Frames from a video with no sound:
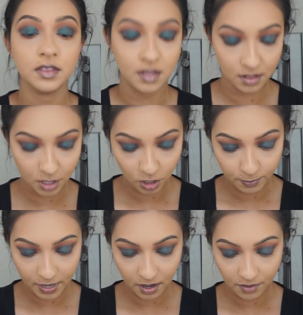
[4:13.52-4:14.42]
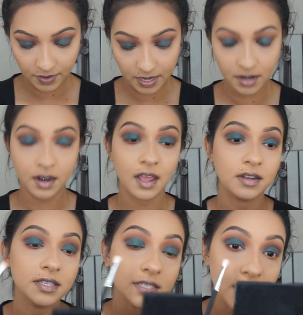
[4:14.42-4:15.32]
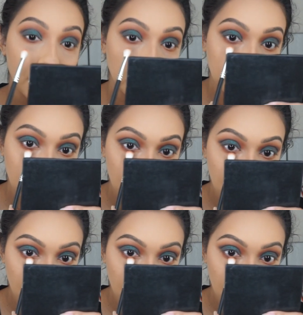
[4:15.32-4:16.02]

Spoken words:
a little bit of Eden and Saturn,